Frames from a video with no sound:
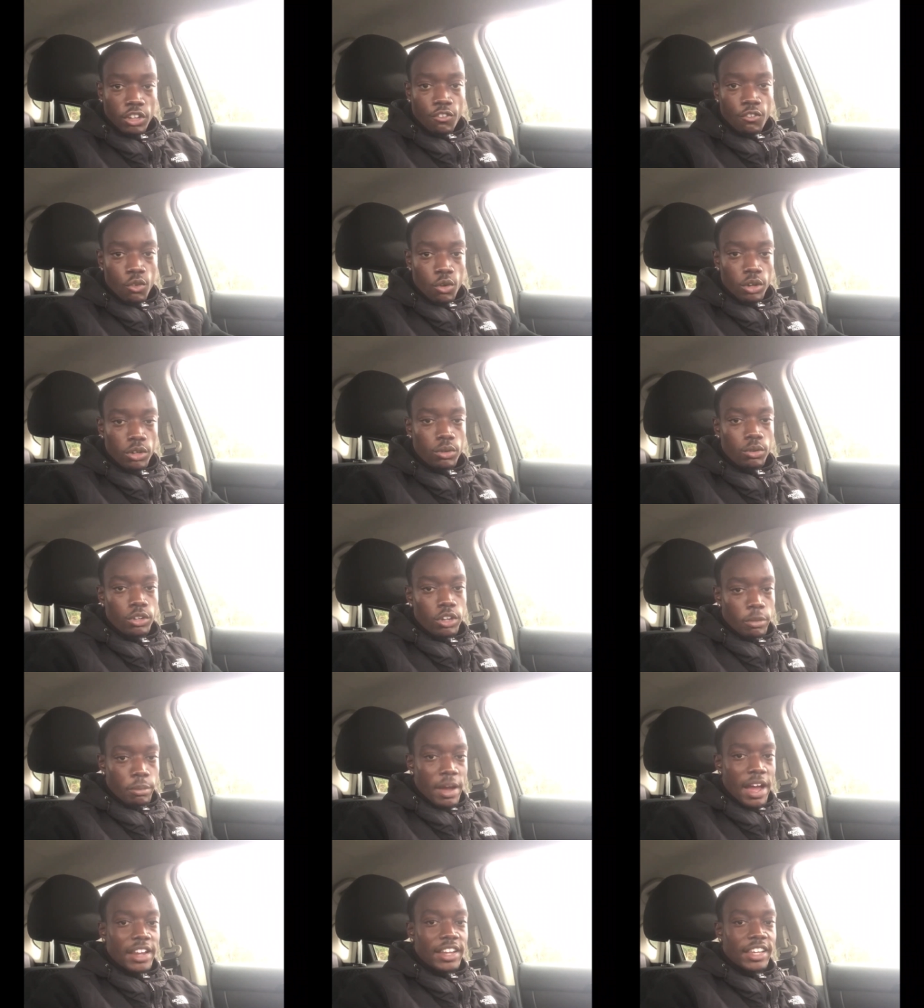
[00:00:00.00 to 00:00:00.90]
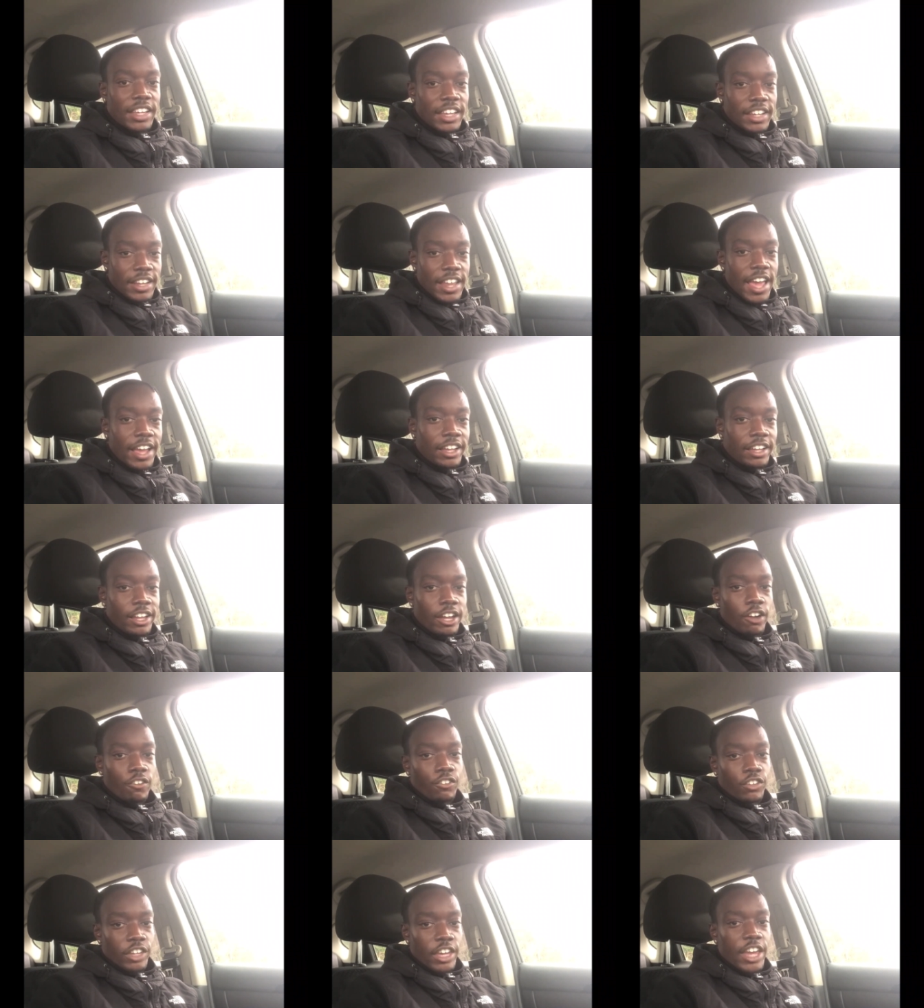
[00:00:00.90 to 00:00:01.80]
for you, you're about to get that
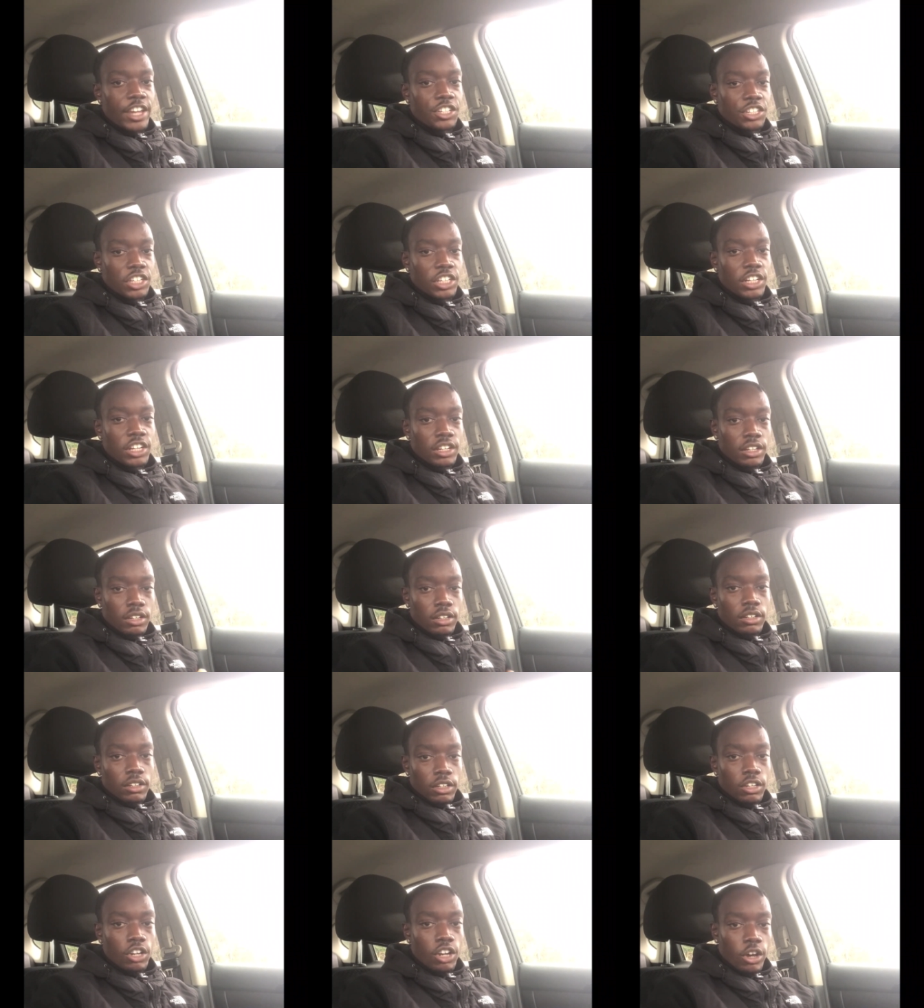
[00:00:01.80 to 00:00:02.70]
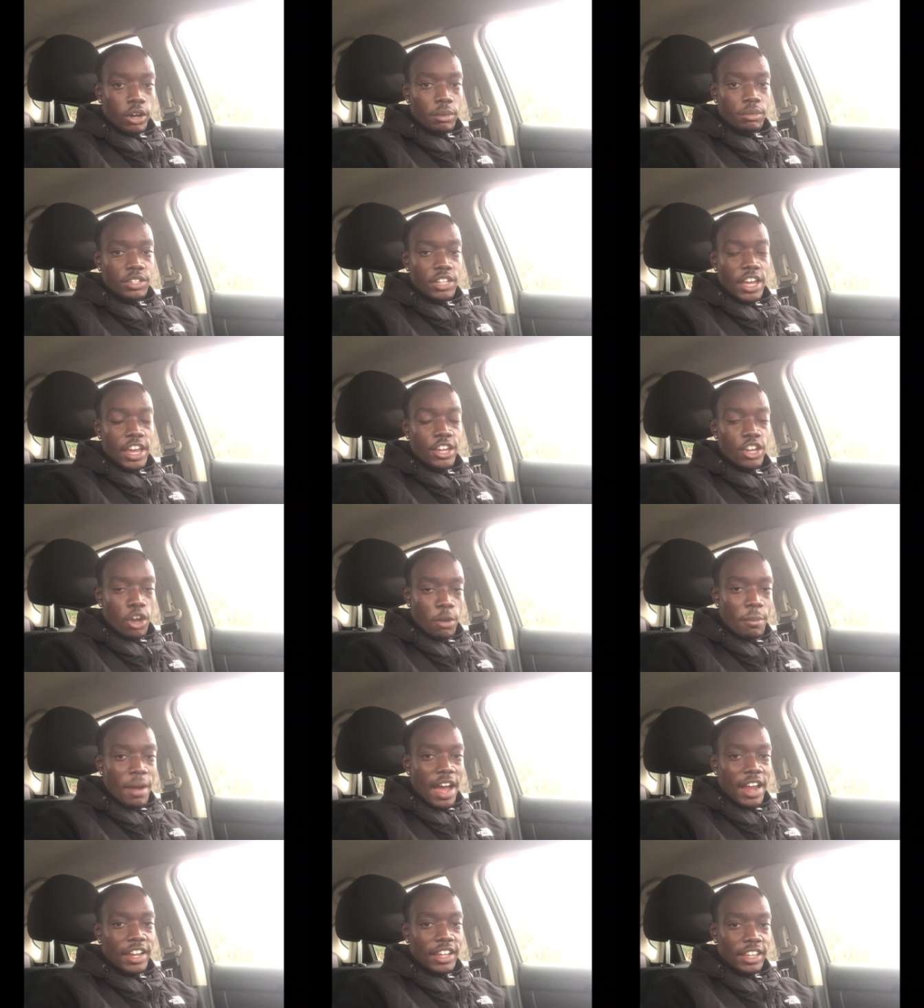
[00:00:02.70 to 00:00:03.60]
clarification. You know what I'm saying? You're
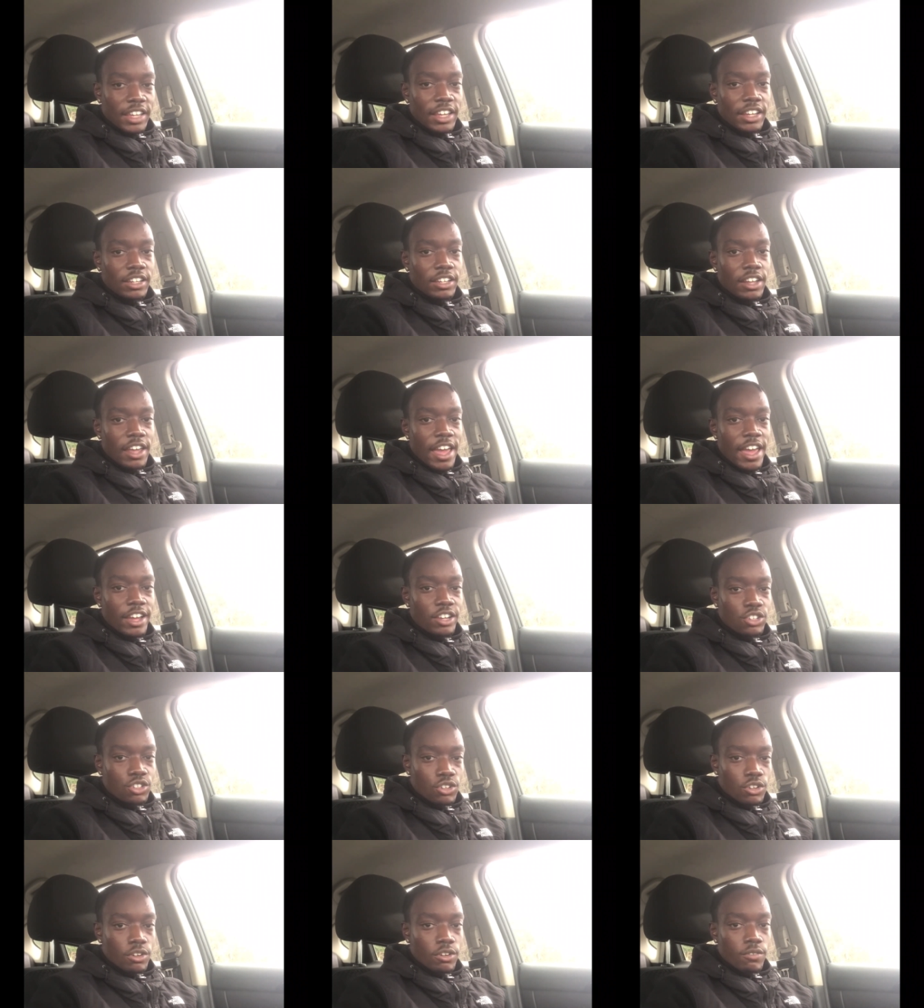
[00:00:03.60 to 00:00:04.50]
about to get the answer.